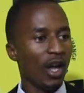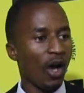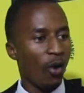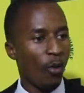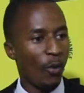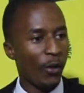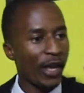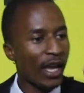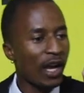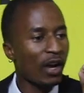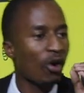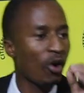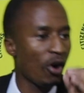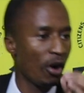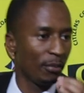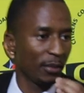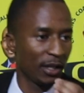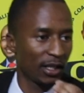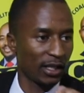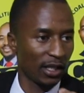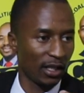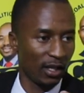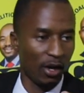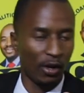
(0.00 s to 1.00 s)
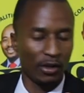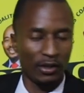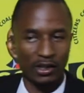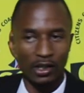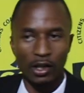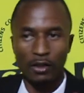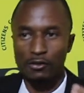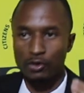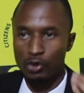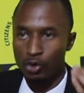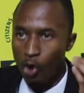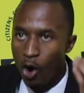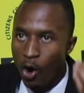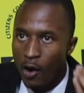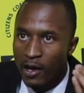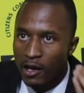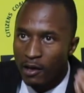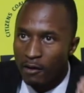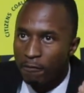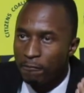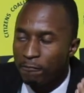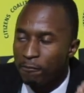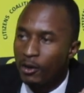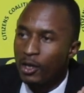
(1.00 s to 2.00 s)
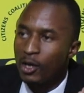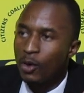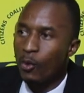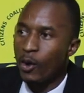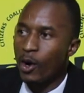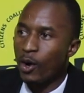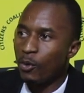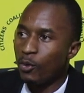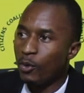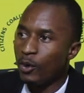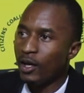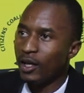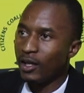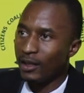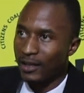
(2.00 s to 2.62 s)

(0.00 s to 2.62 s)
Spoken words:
We committed ourselves, knowing fully well